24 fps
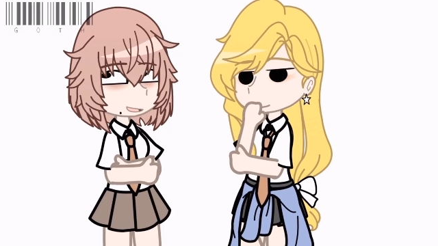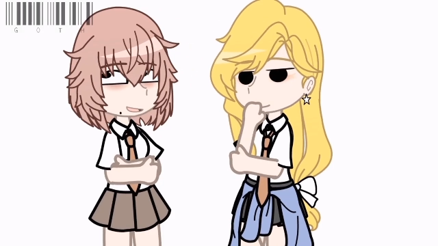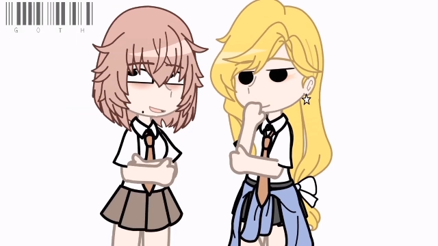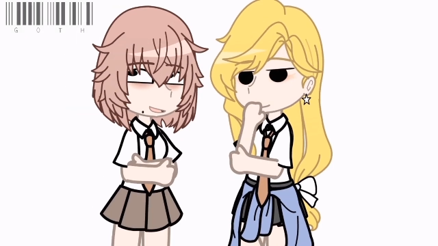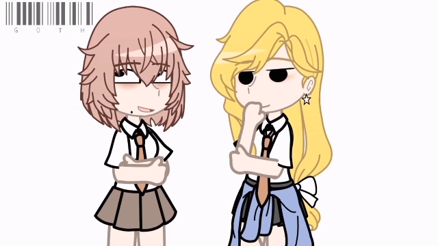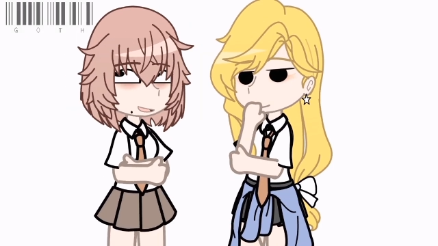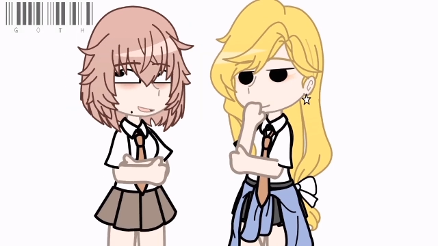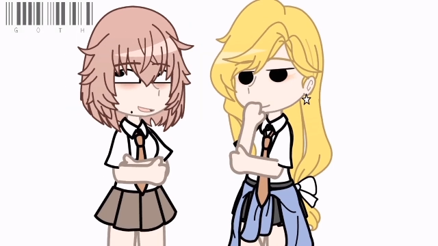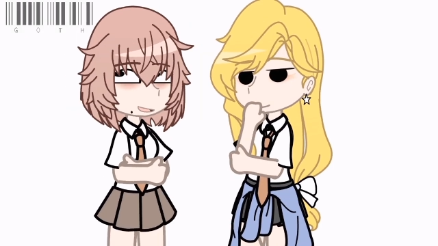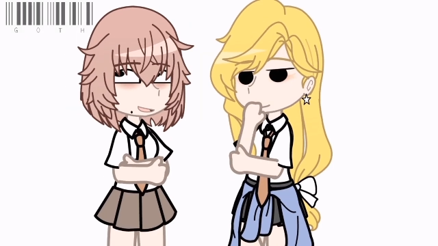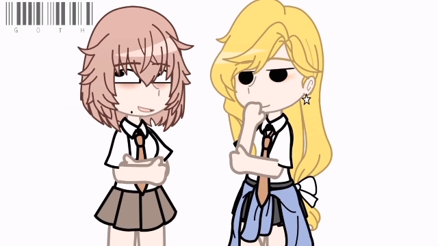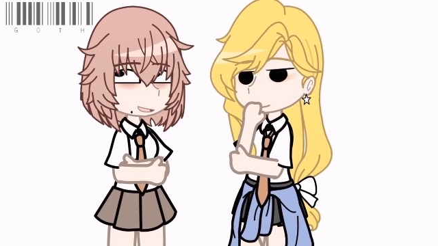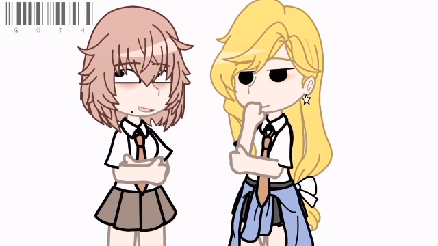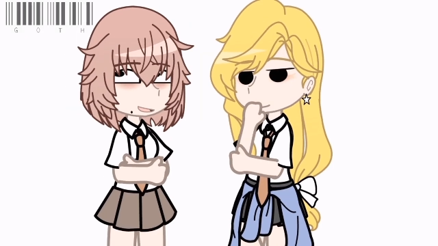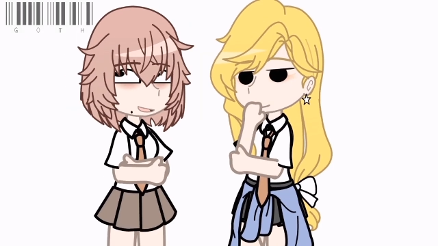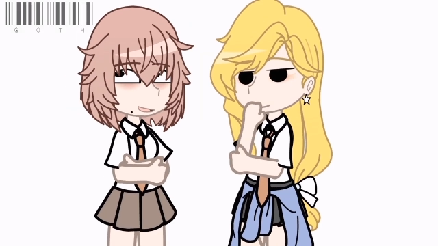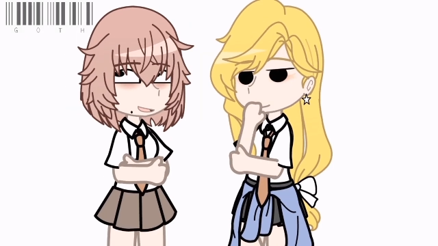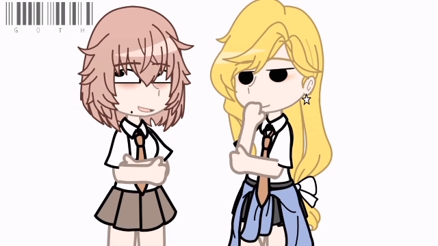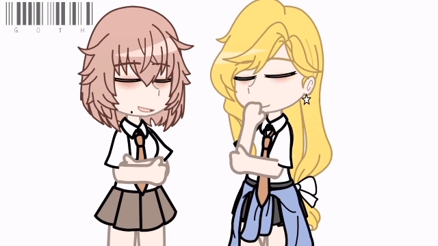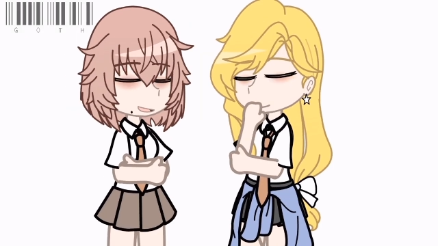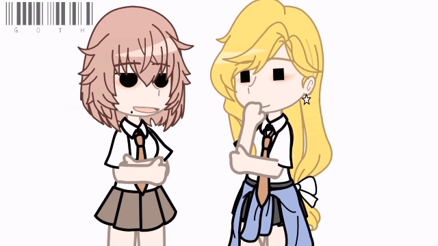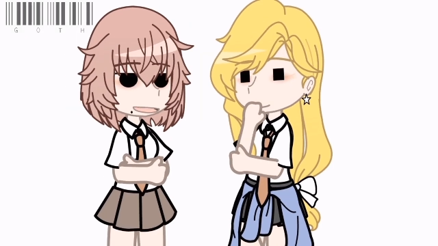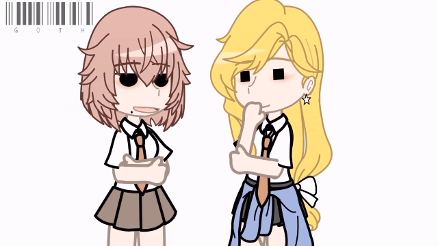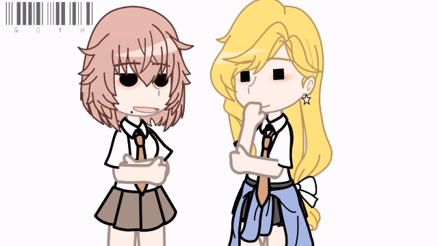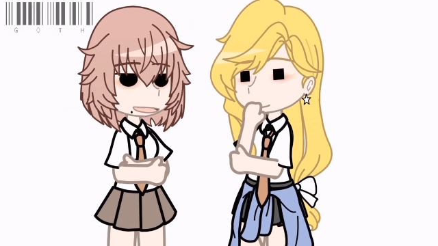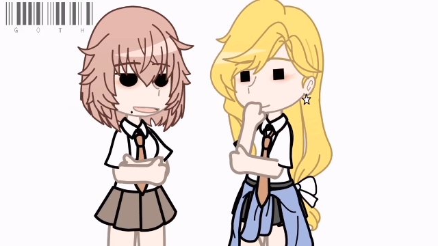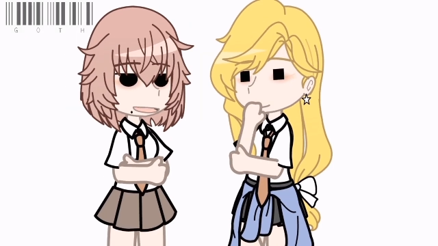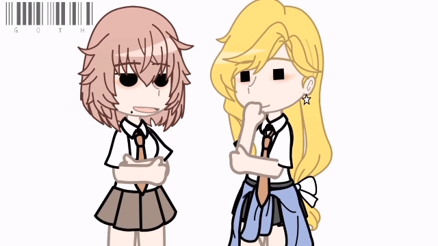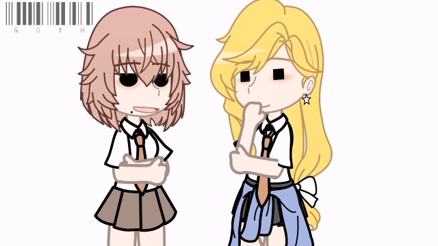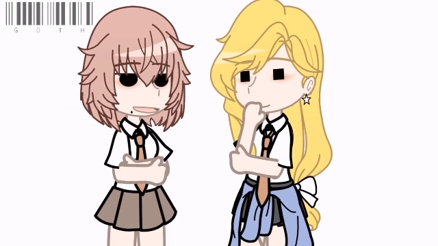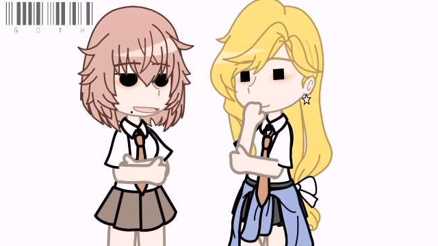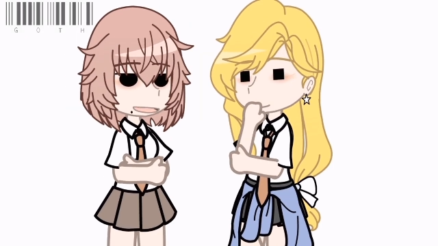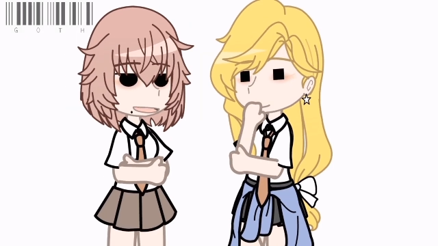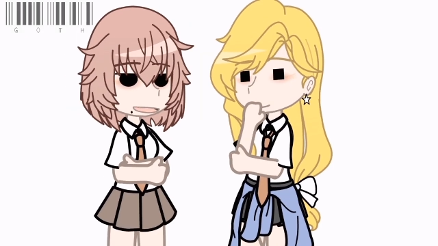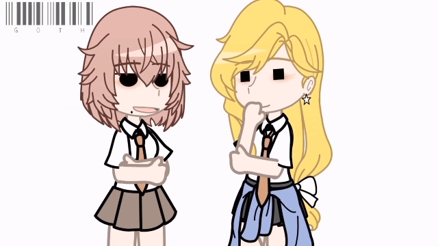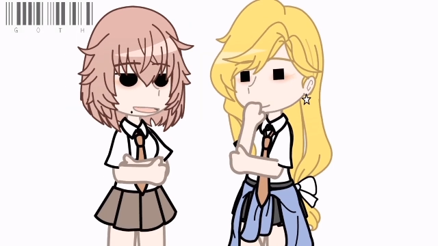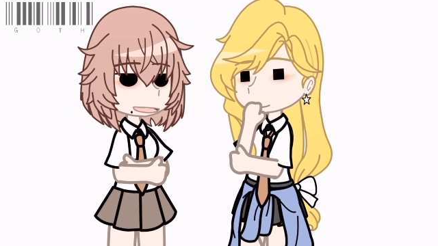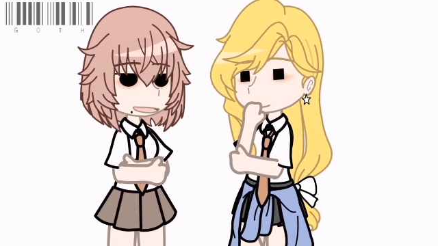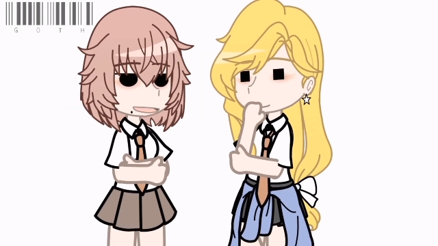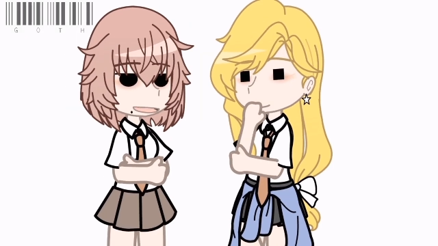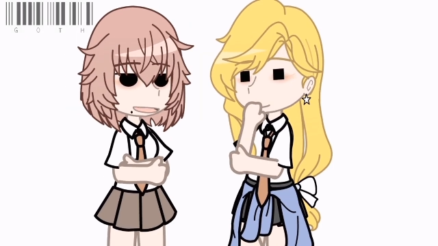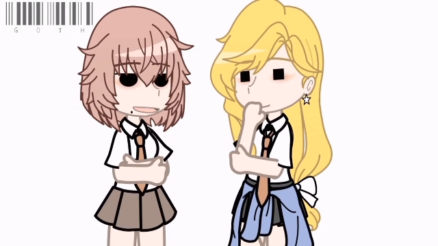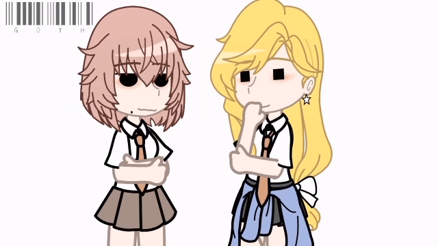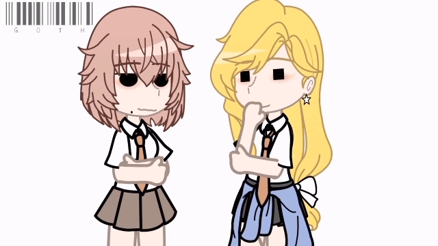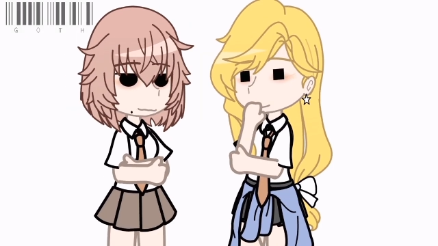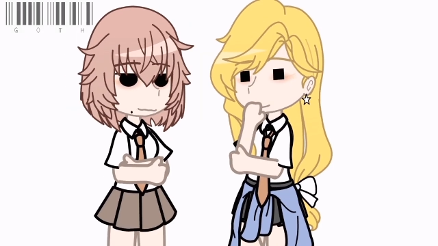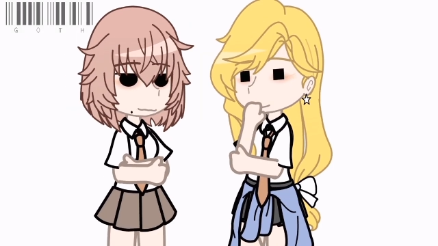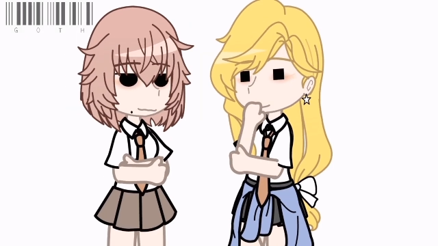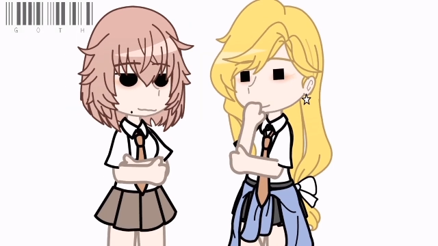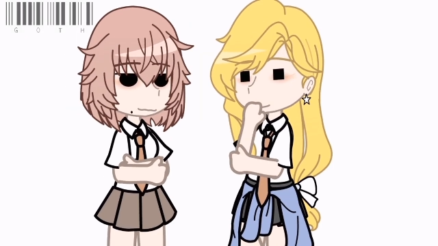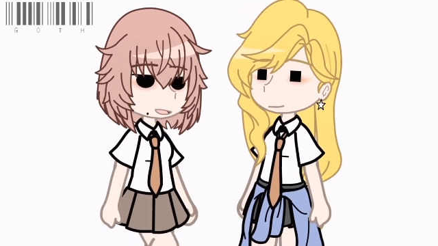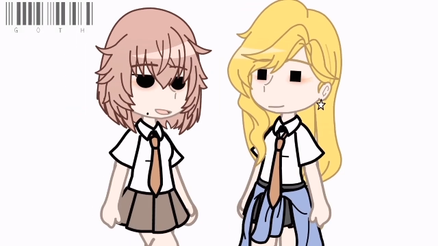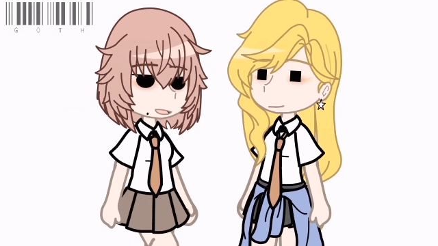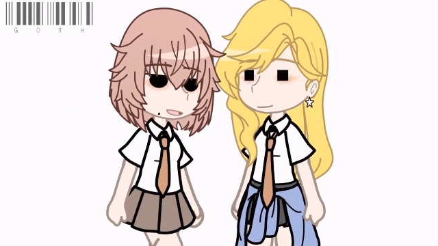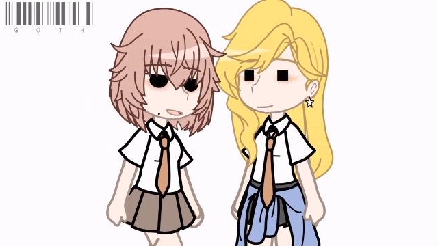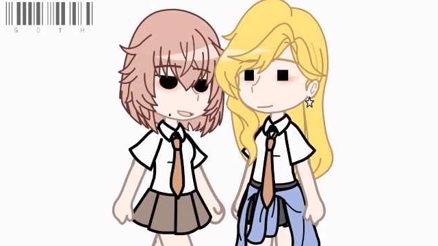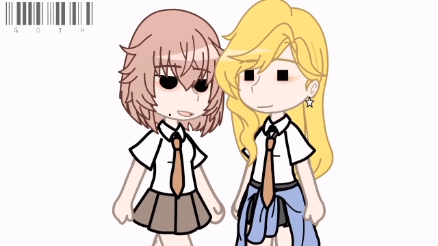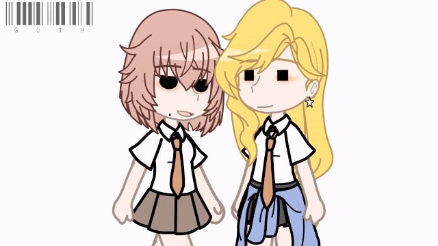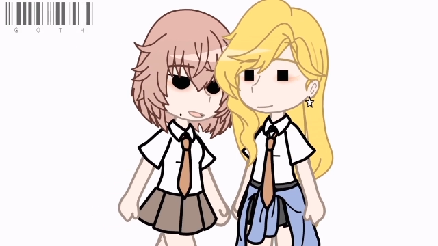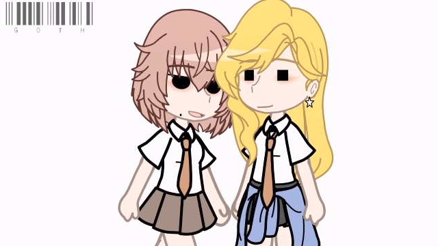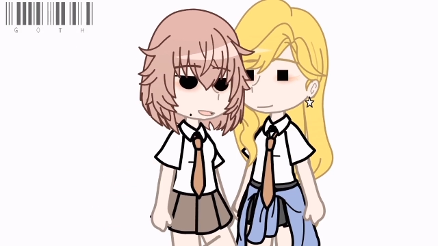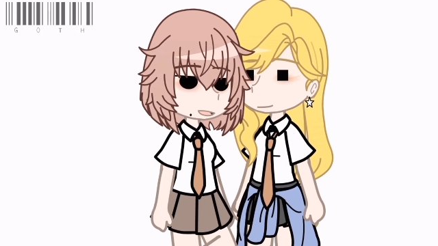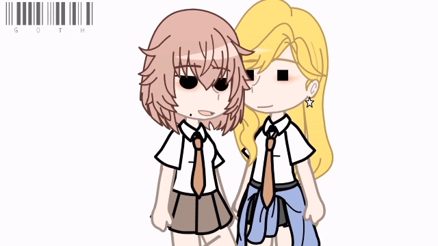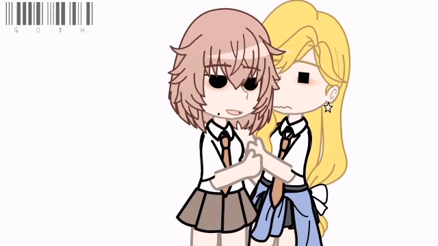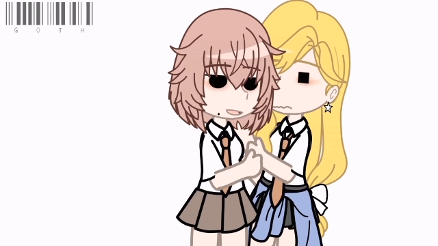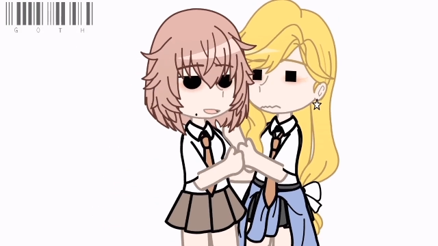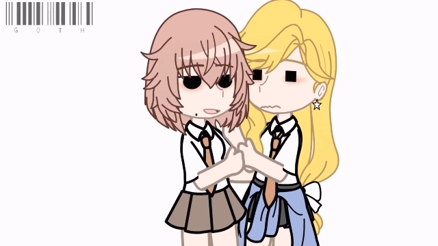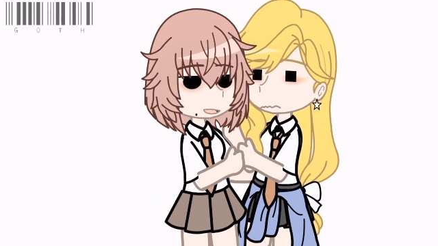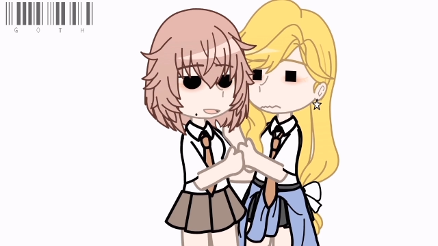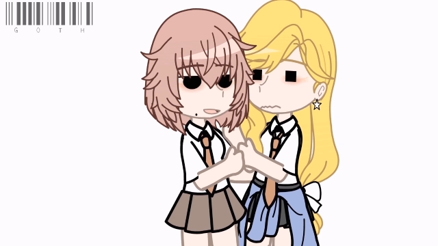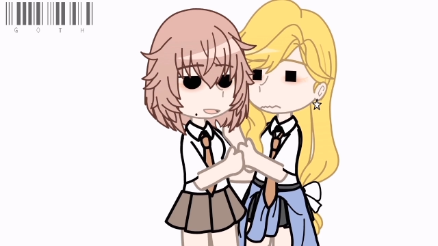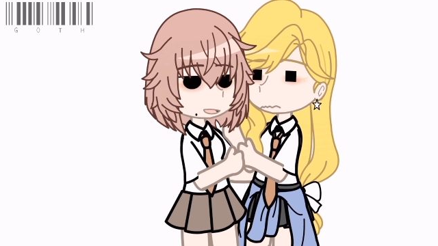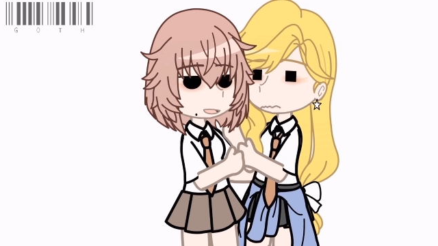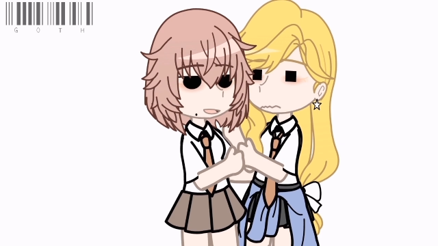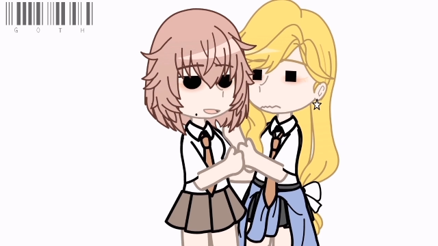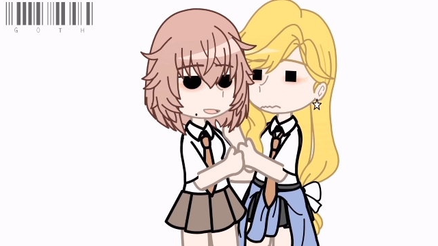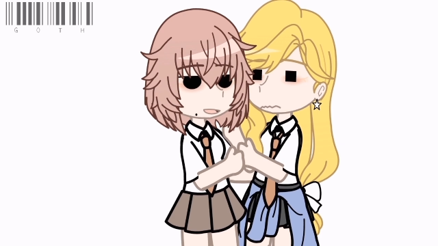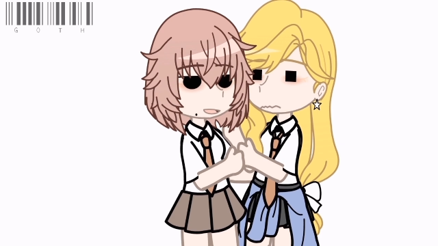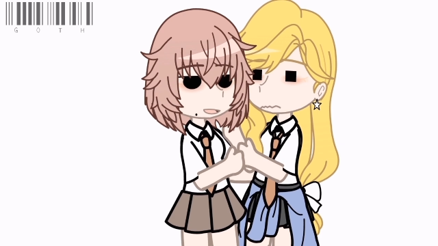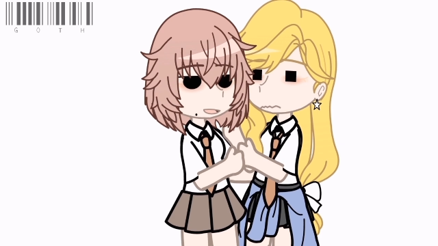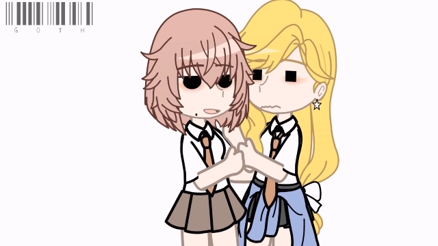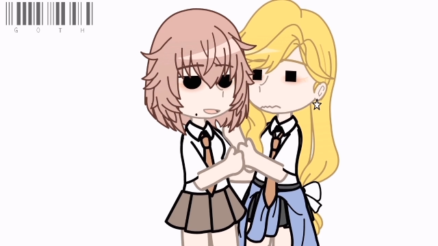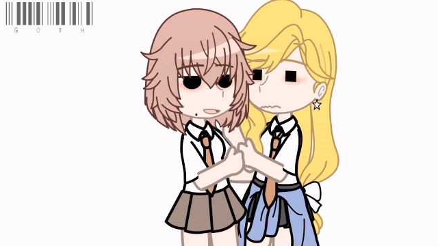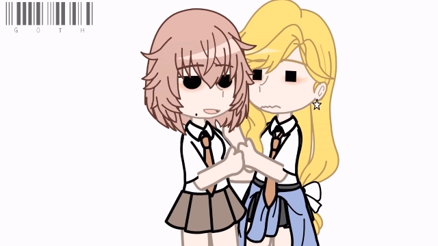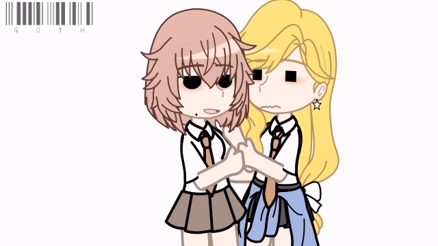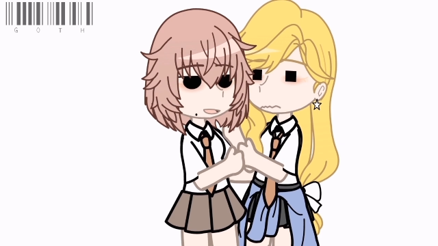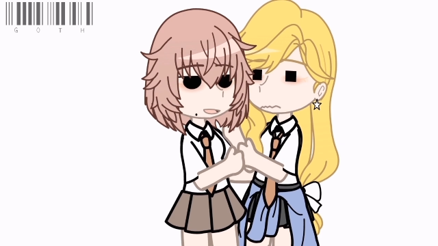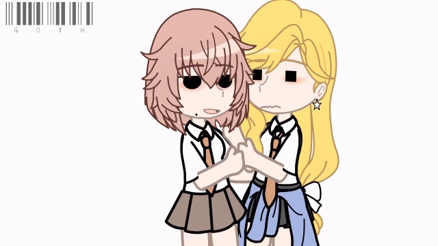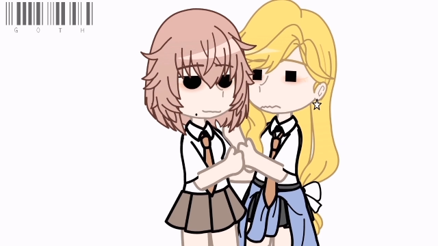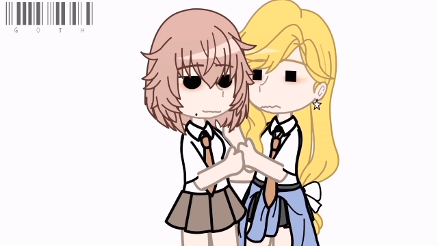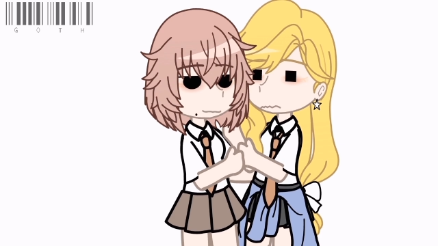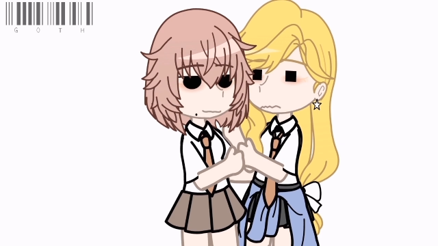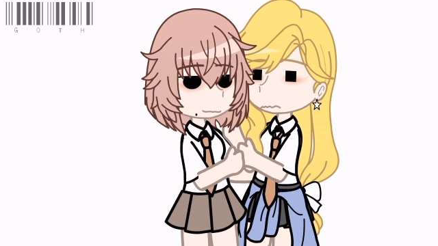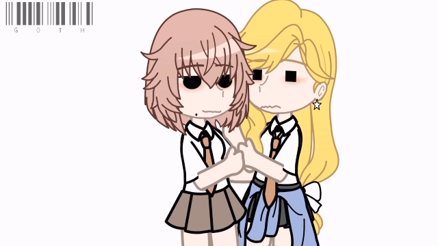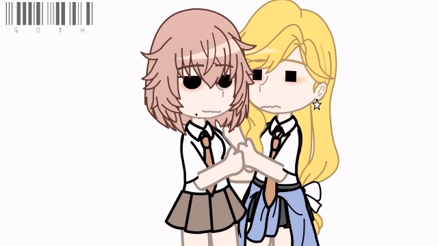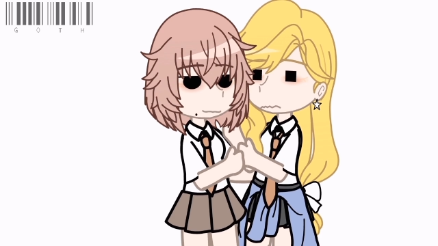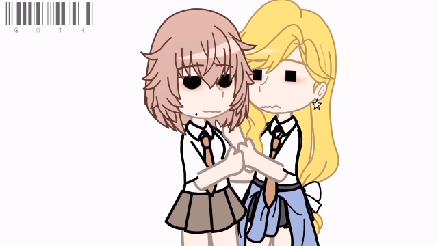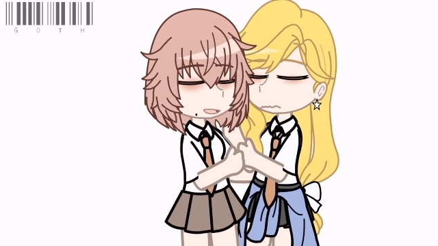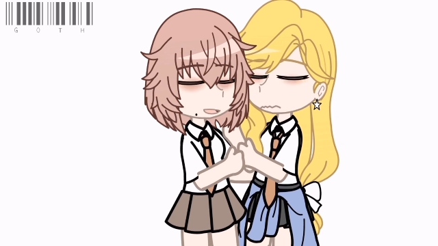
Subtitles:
Nobody's mouth can be seen.